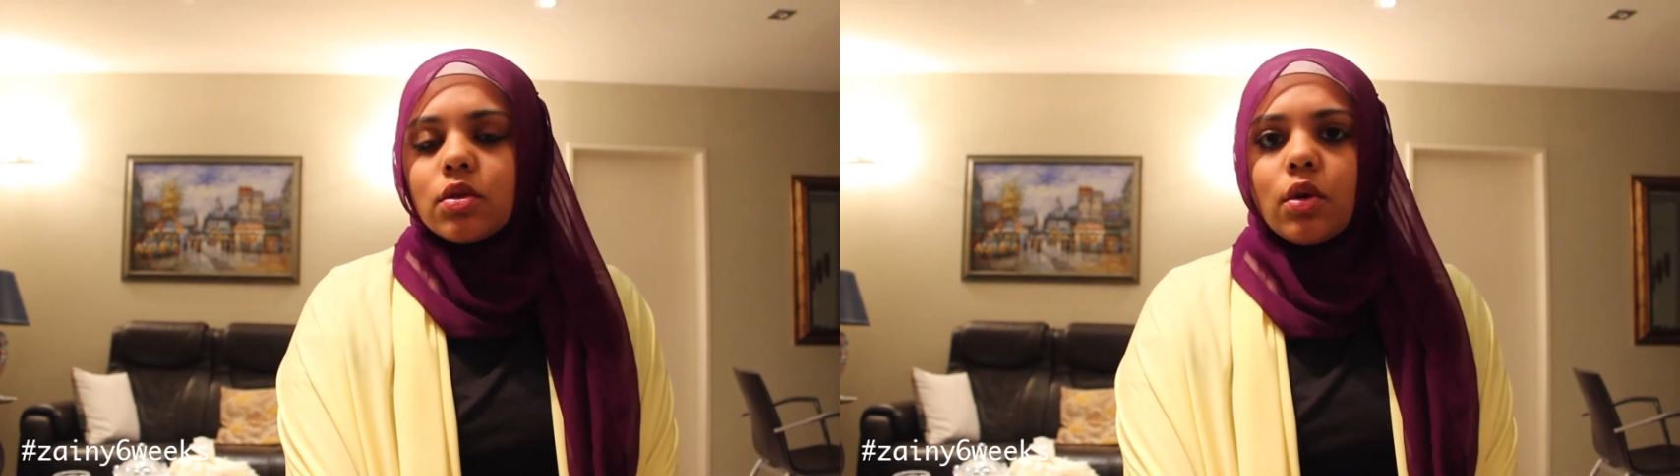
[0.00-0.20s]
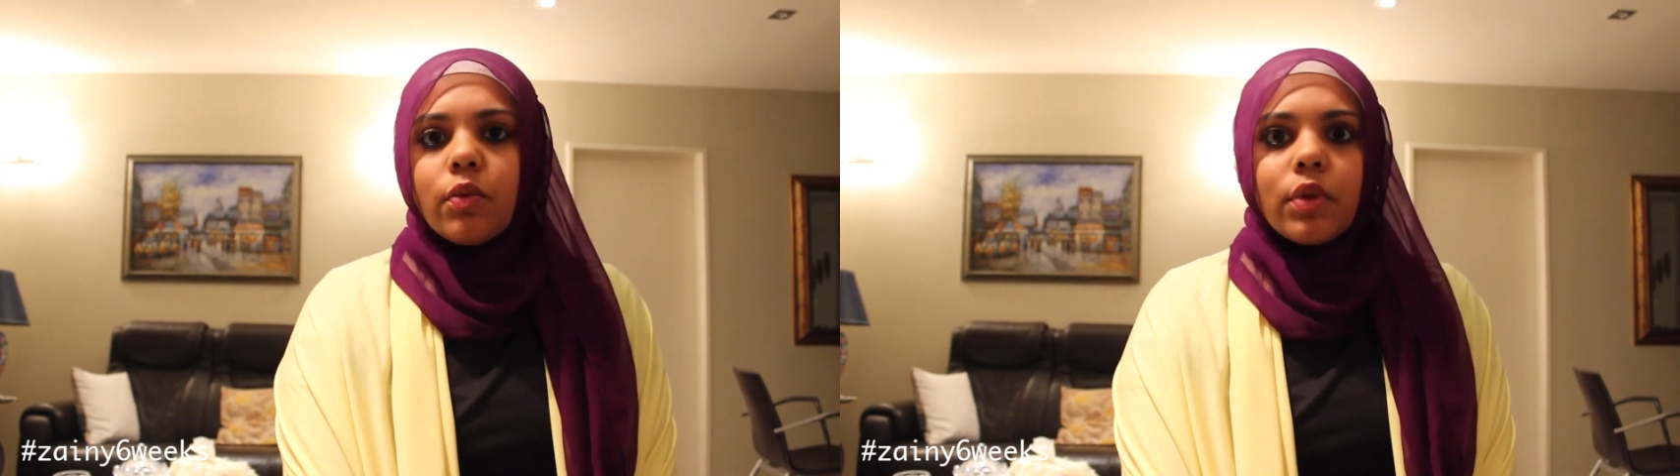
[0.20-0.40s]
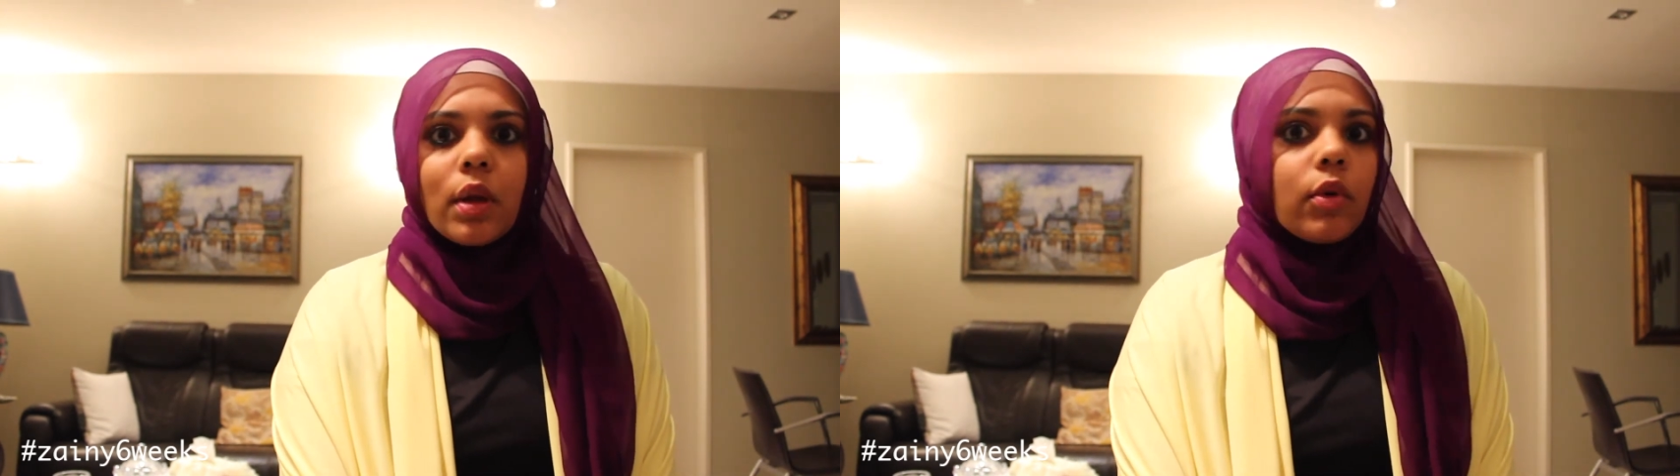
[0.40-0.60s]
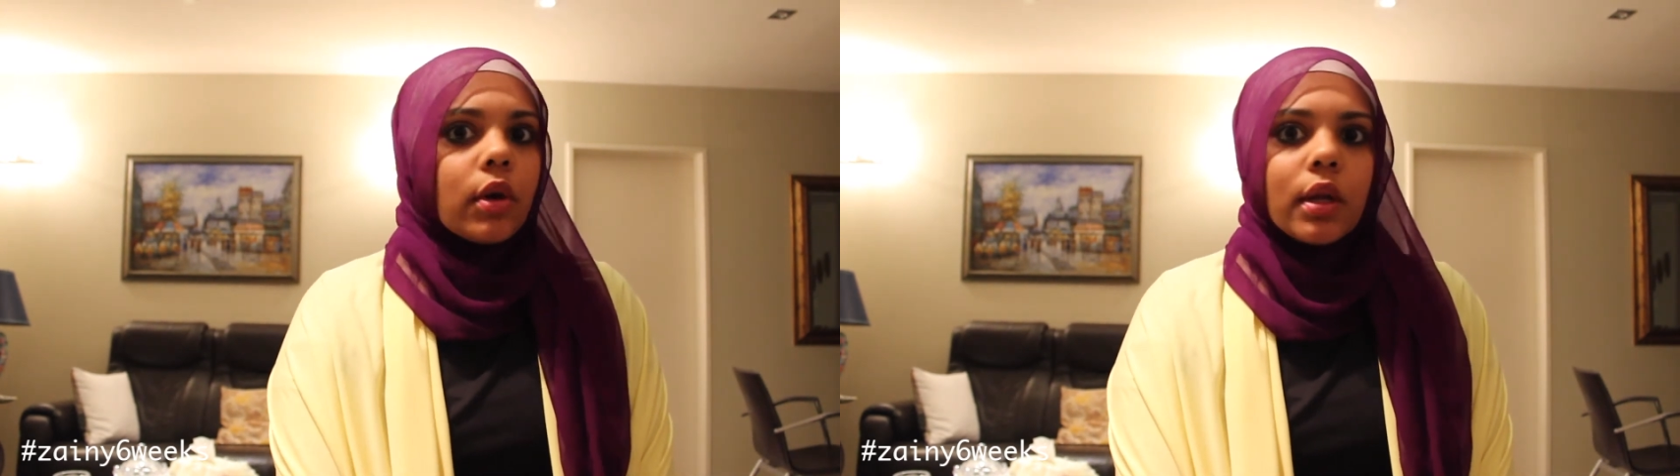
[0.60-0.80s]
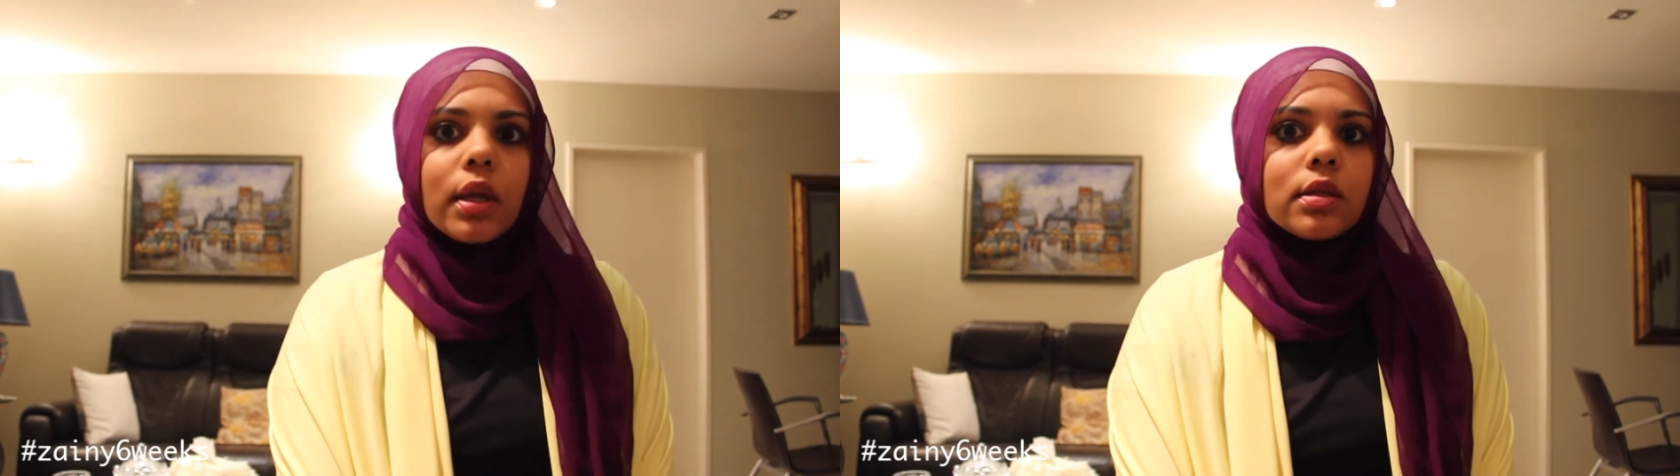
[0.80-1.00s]
So hopefully I'm
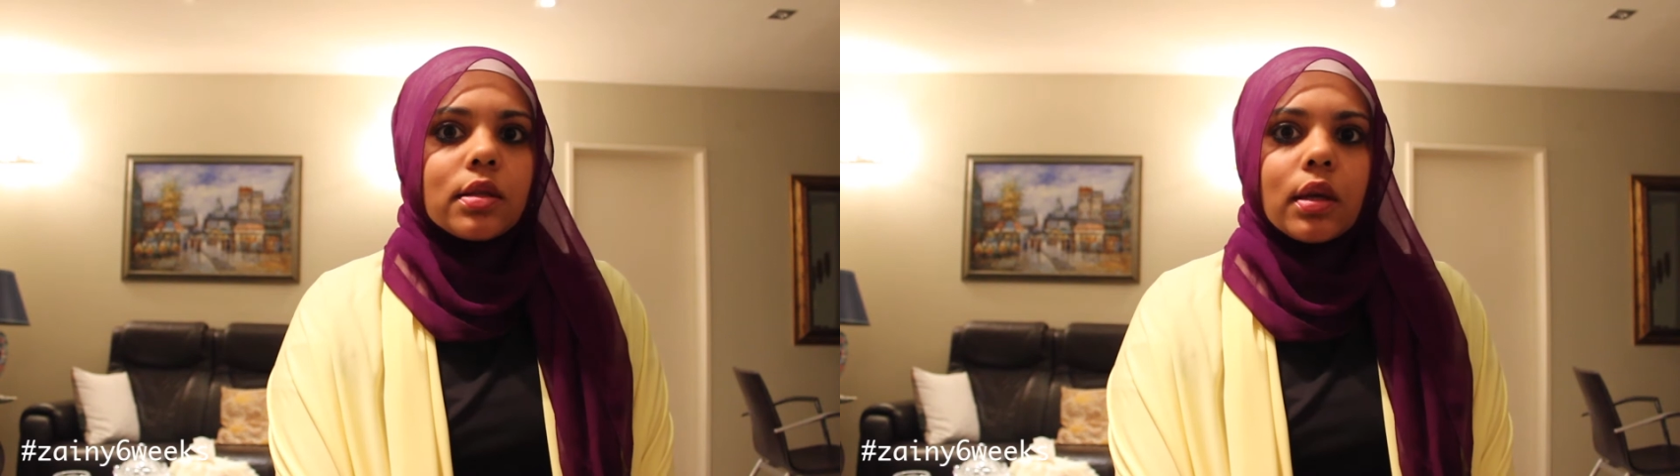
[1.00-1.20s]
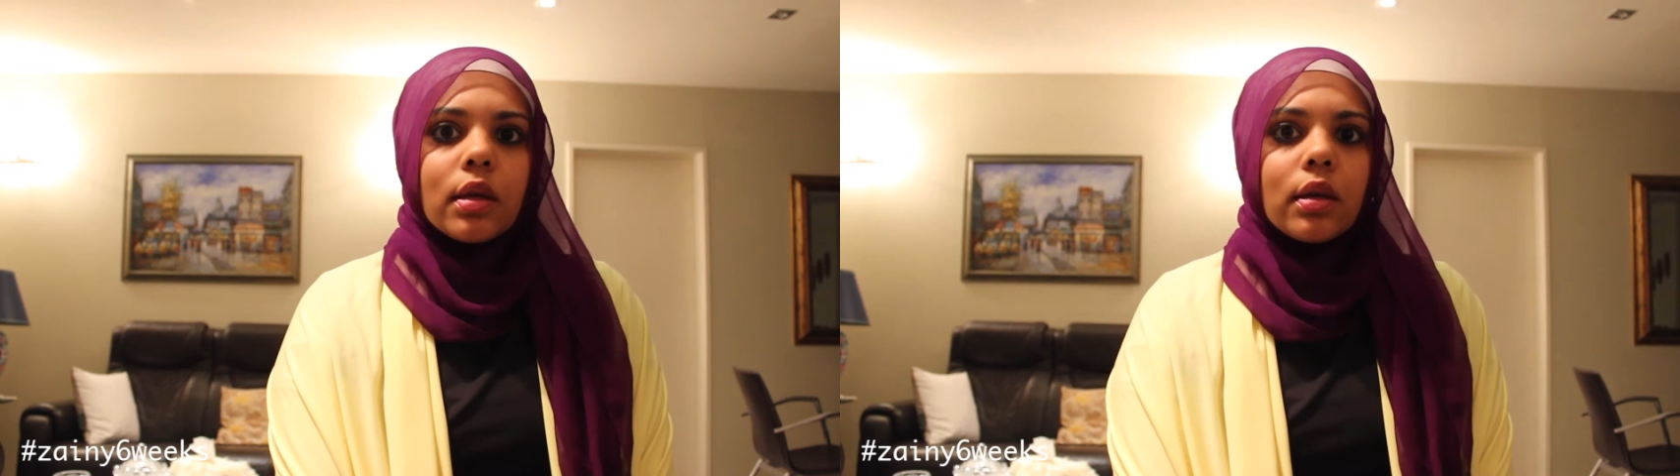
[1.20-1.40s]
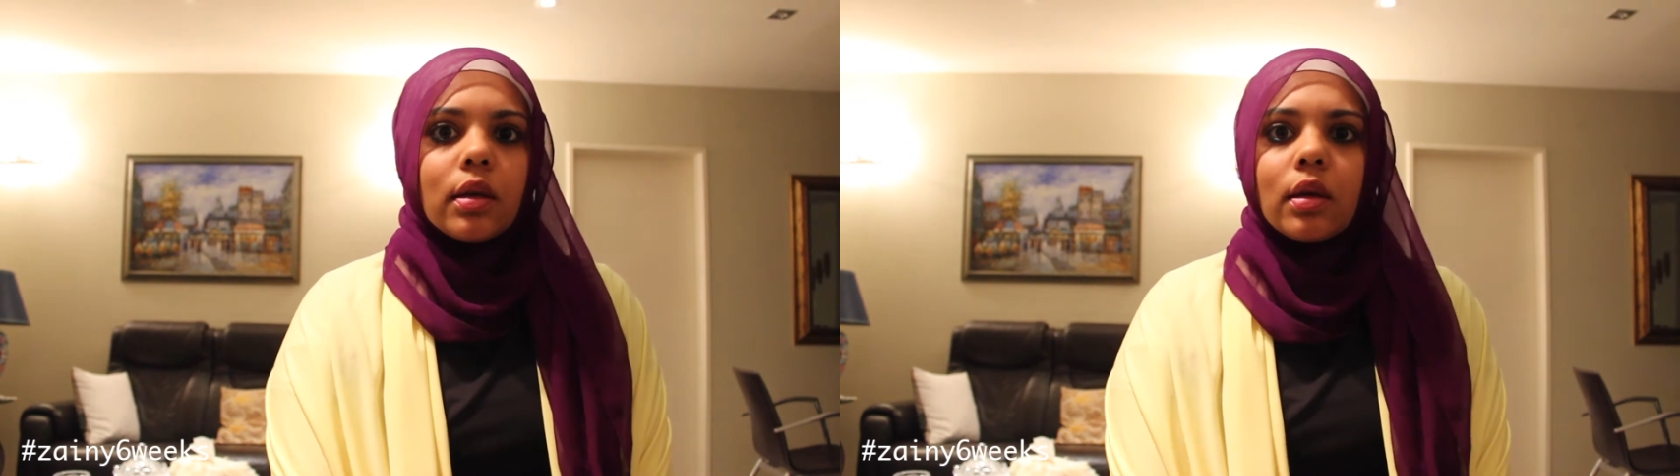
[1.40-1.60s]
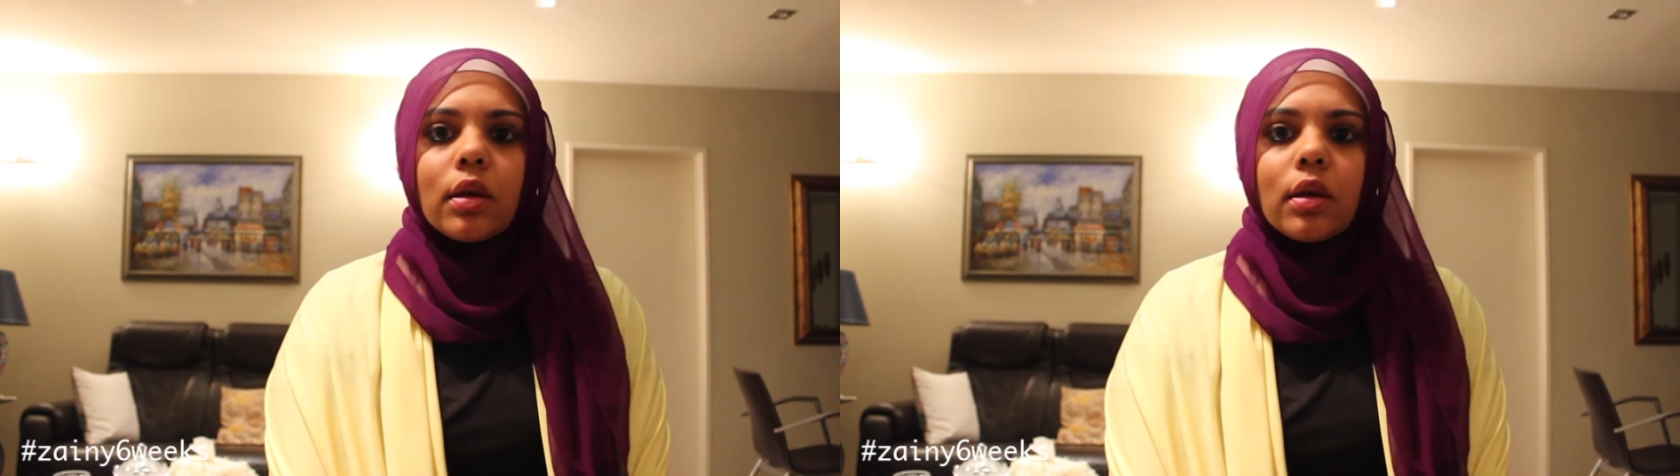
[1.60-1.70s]
not going to get sick,